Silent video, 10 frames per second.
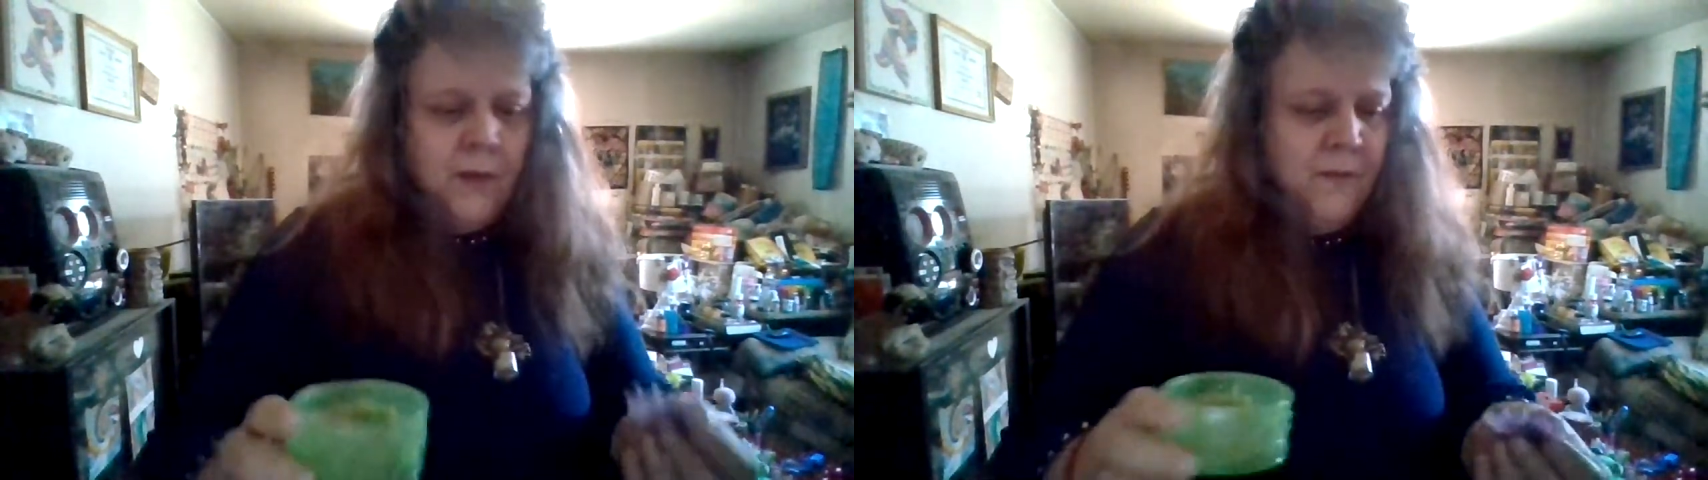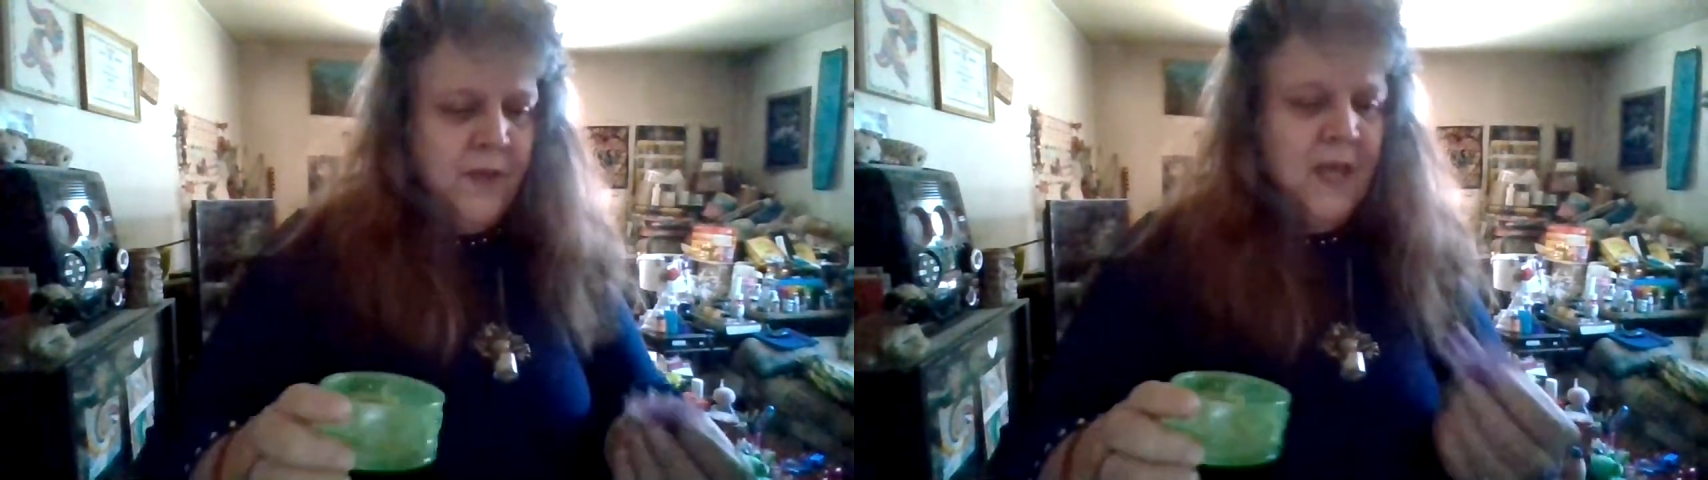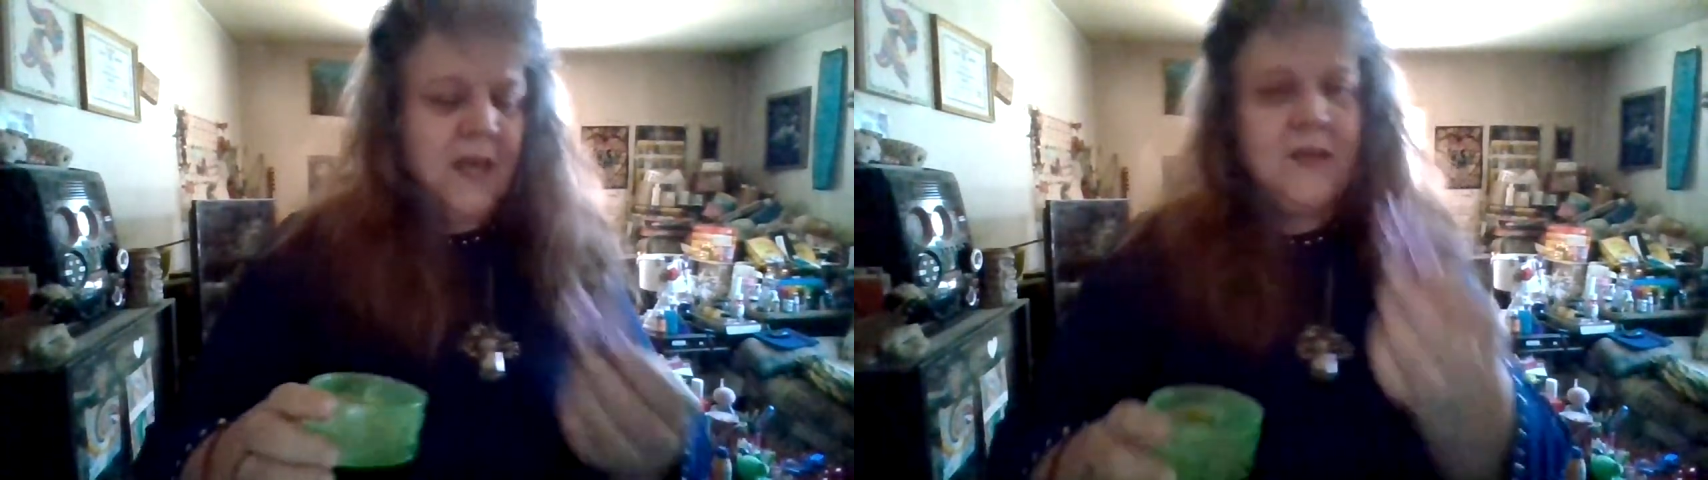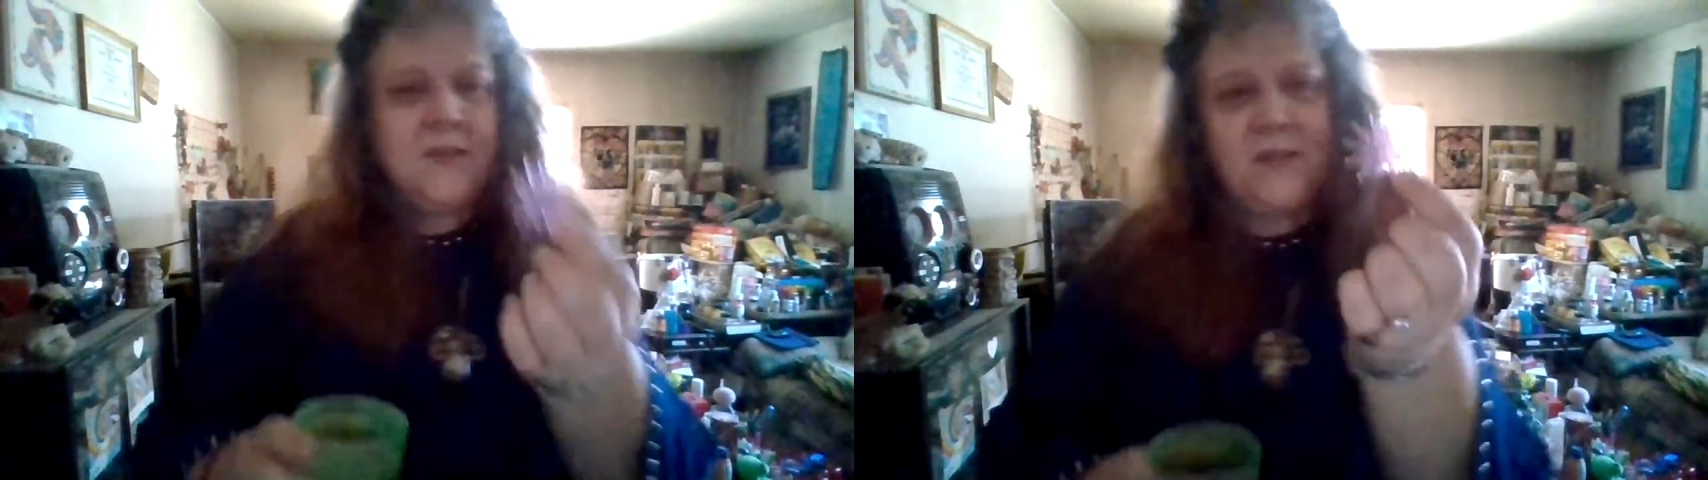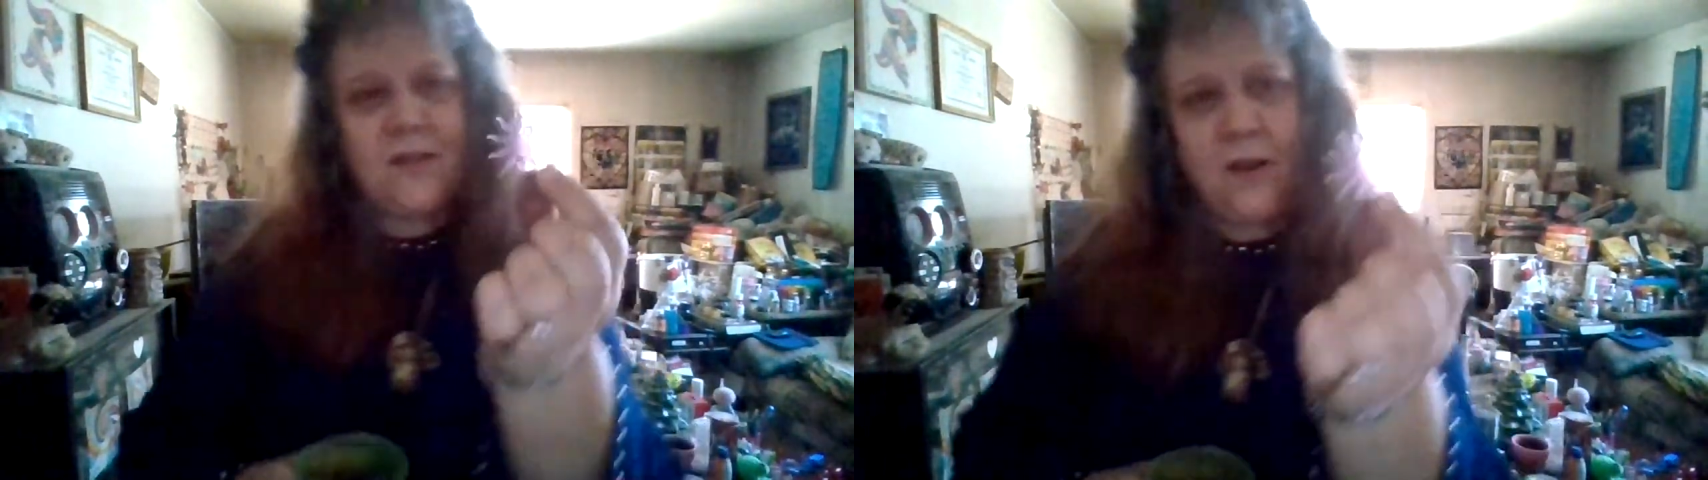
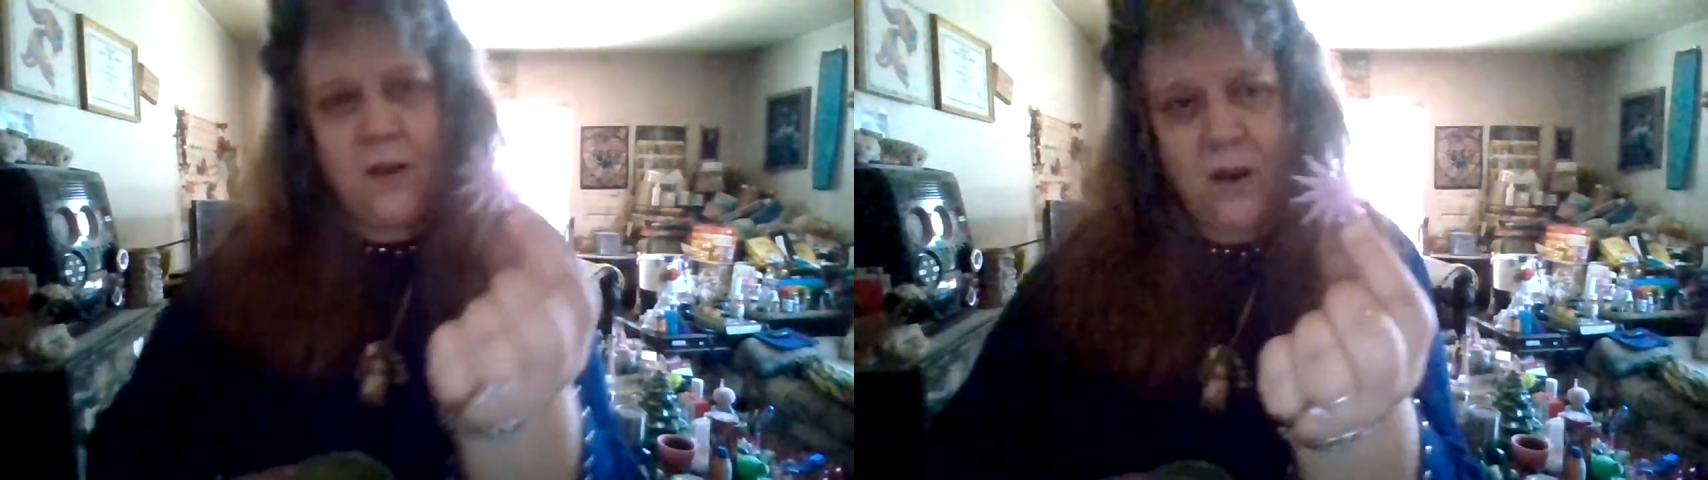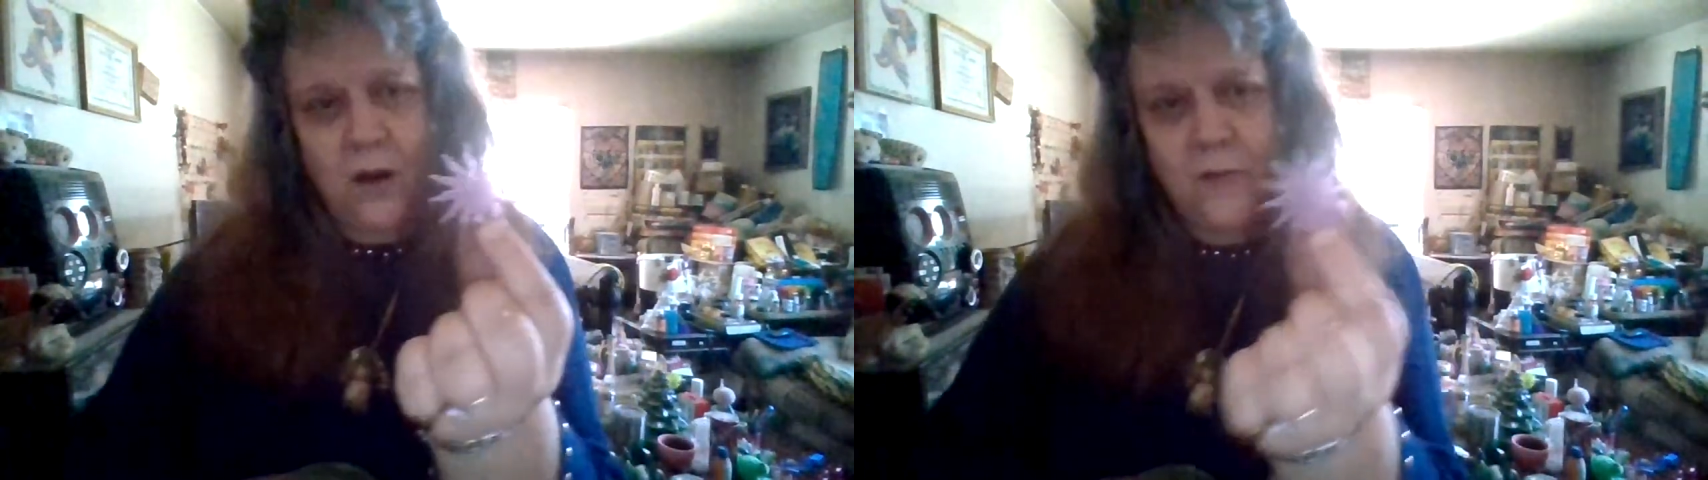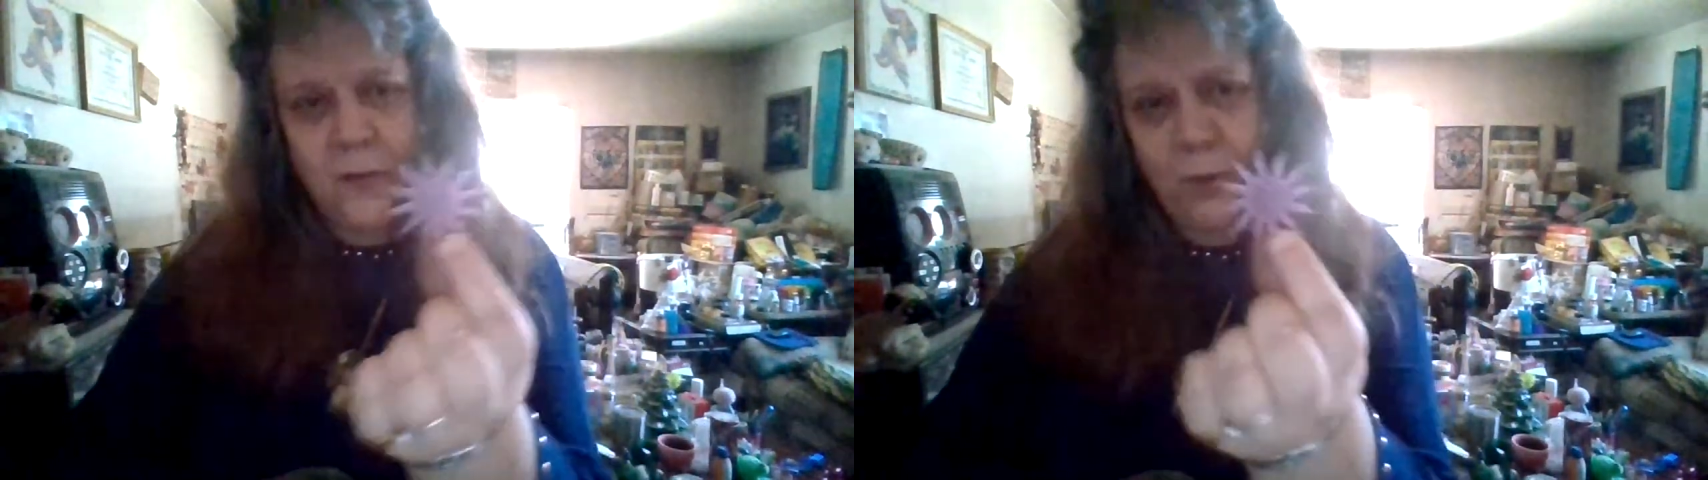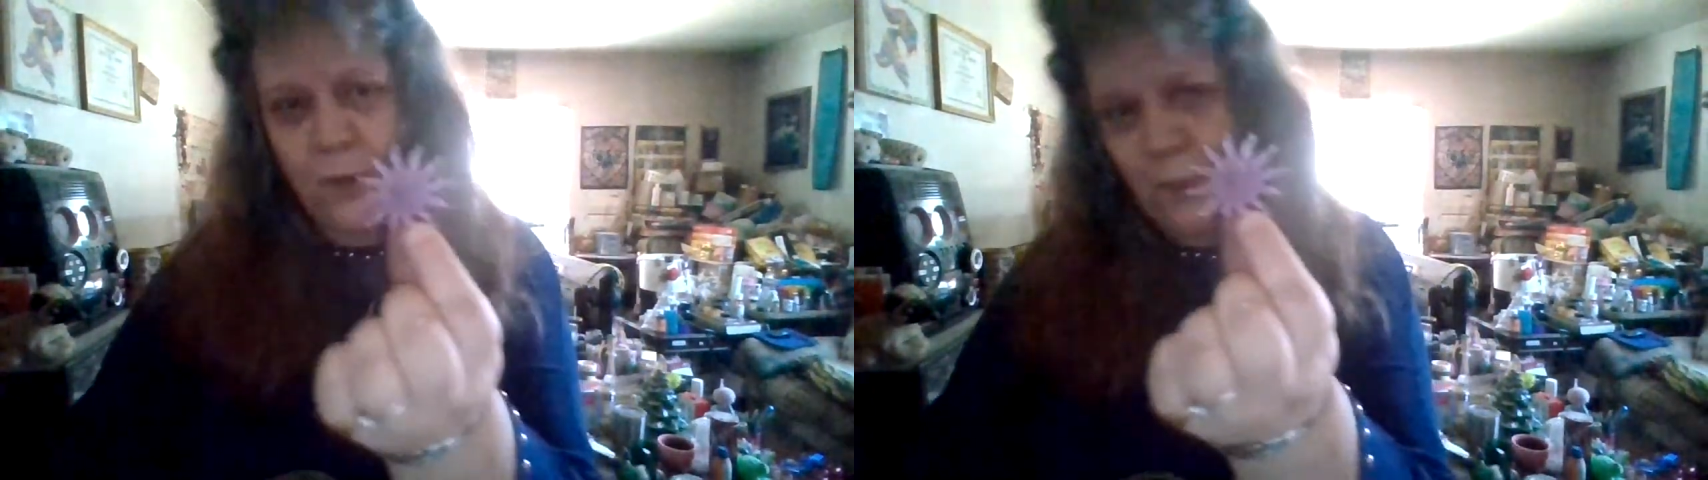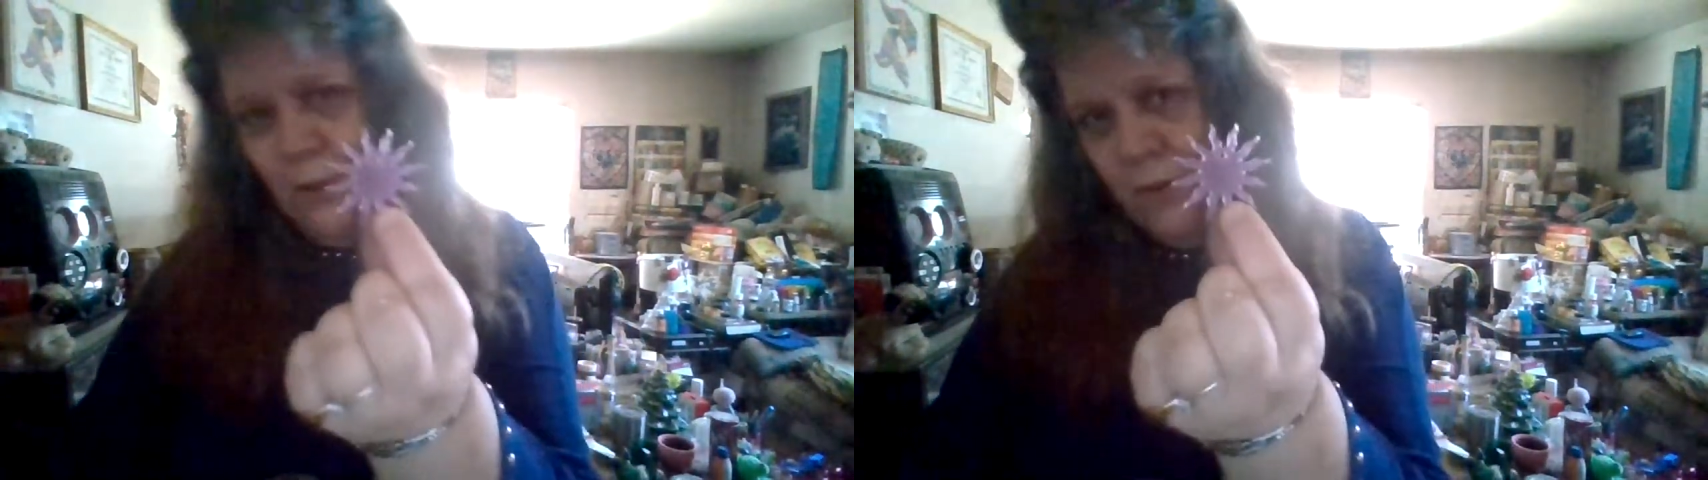These are the
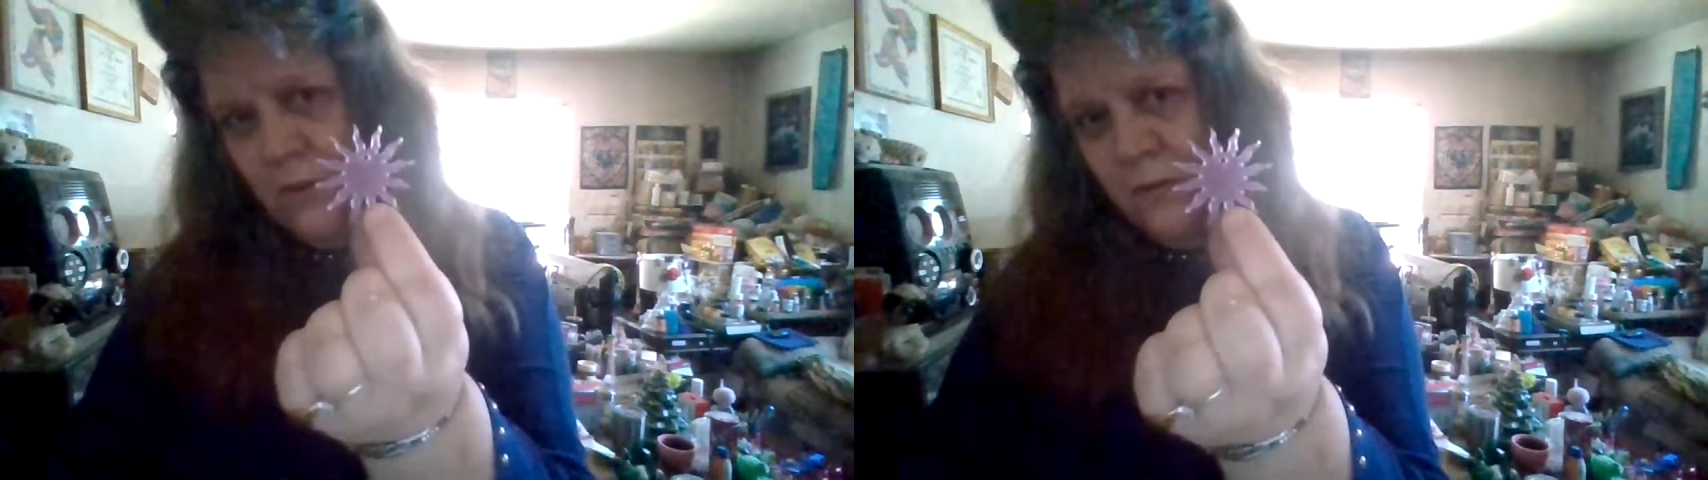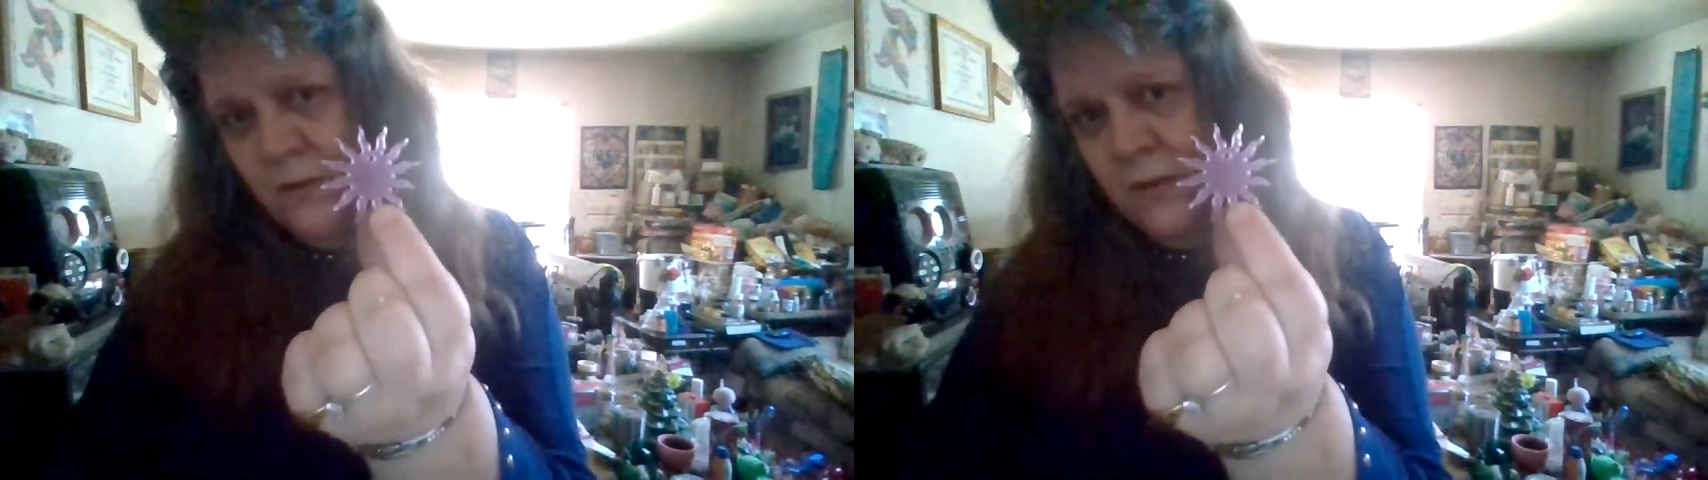purple